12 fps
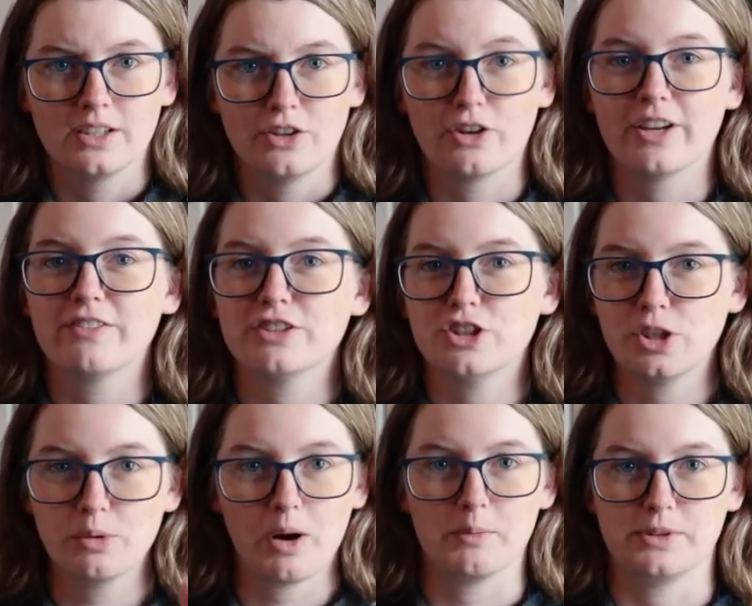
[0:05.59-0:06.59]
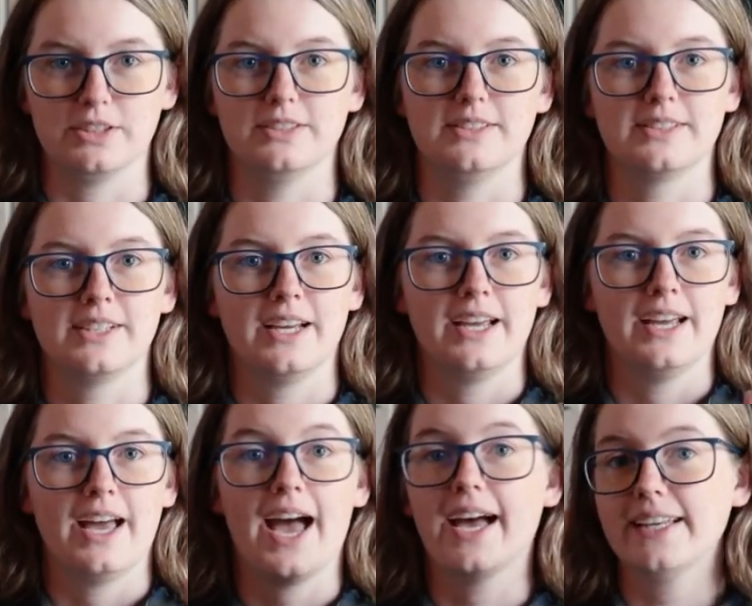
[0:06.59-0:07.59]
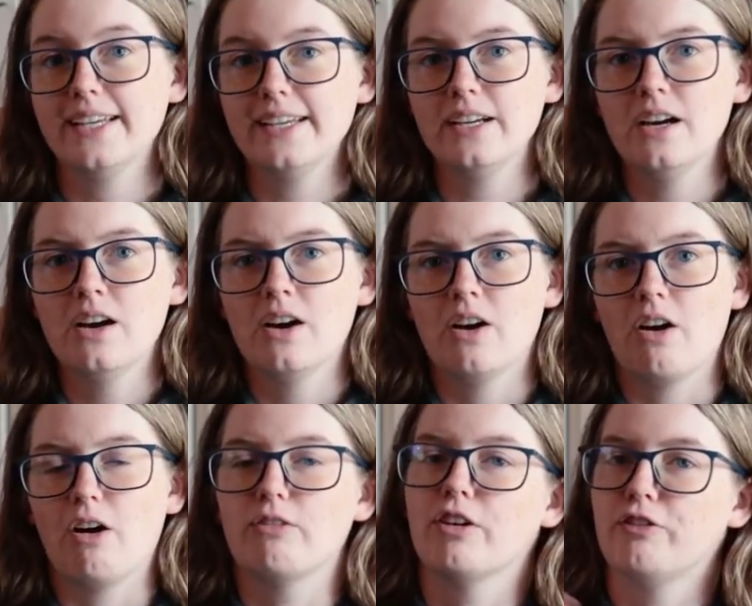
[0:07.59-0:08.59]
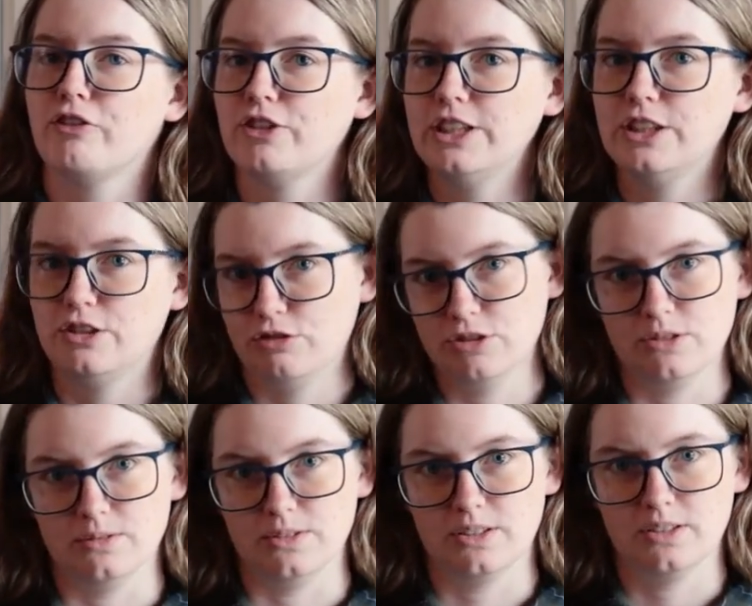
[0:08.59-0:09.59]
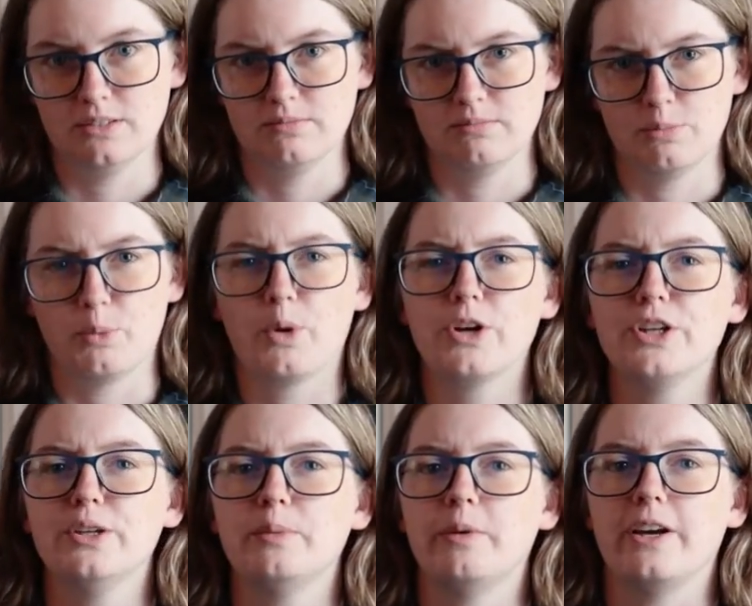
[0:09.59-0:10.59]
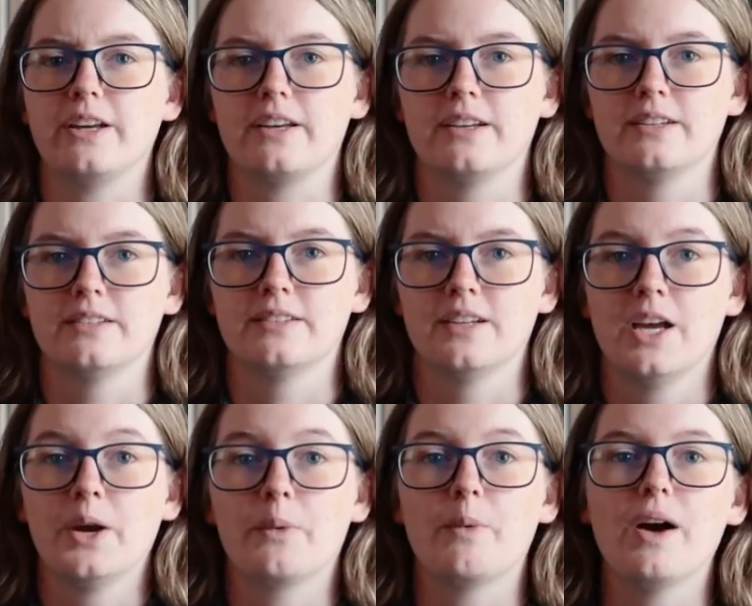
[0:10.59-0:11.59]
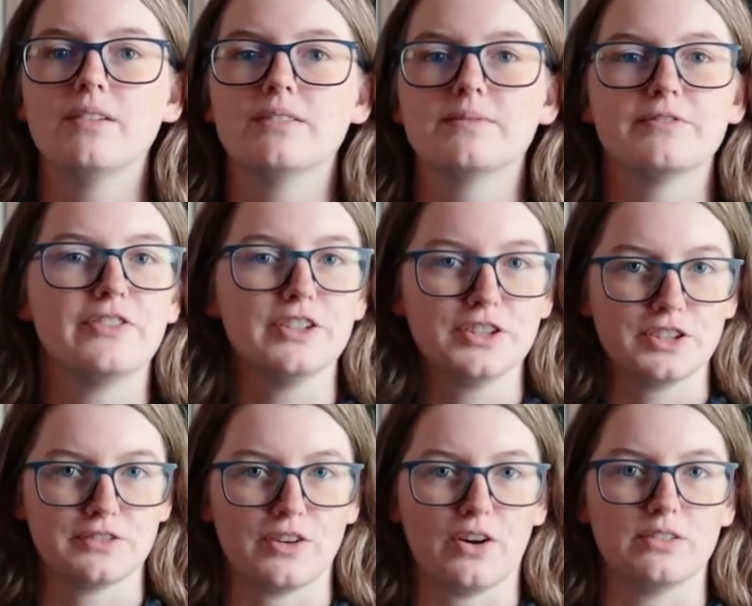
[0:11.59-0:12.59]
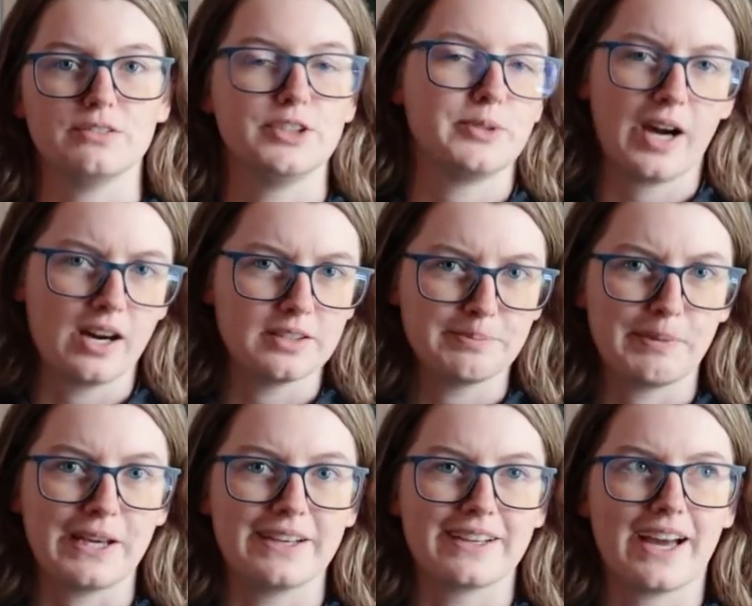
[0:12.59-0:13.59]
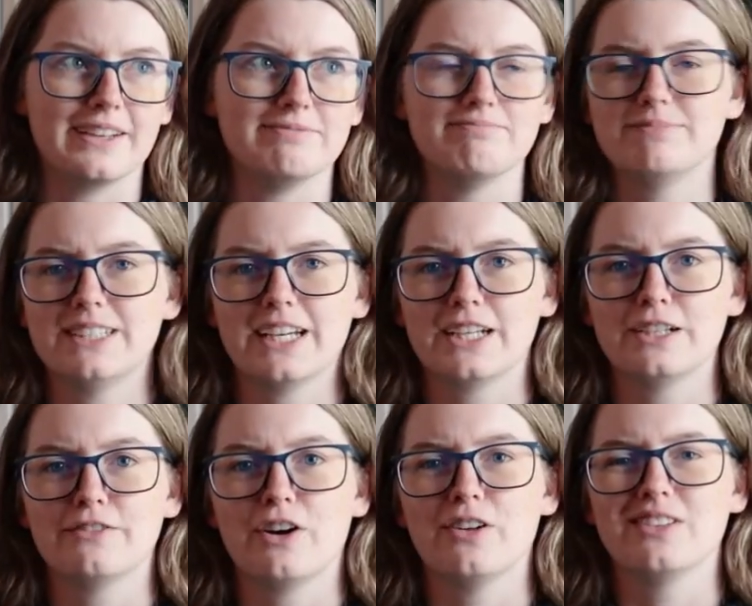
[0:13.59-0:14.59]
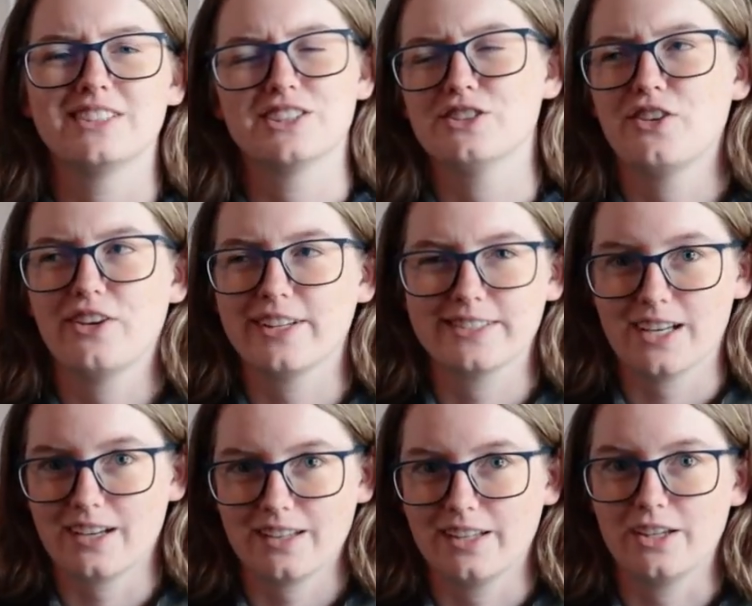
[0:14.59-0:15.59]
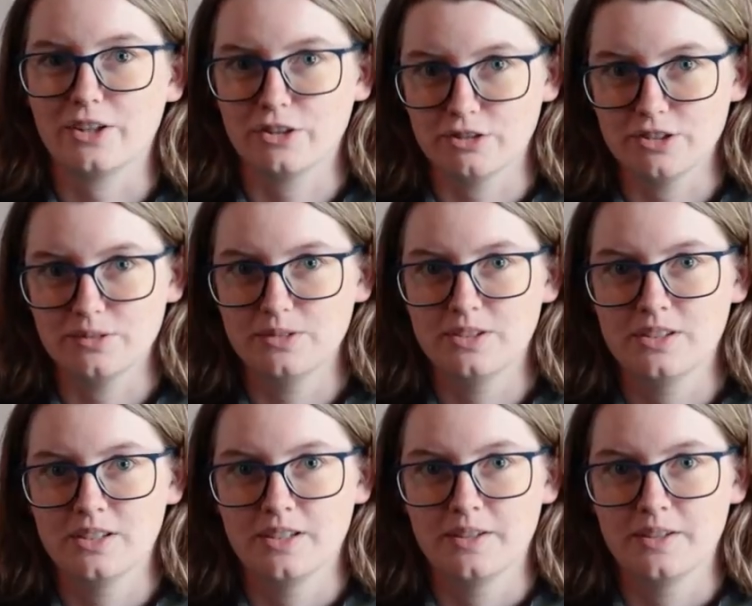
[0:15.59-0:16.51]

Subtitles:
You're given two options, hanging or a free cruise. What do you pick? Well, first of all, you can't pick, and second of all, it's not exactly a cruise.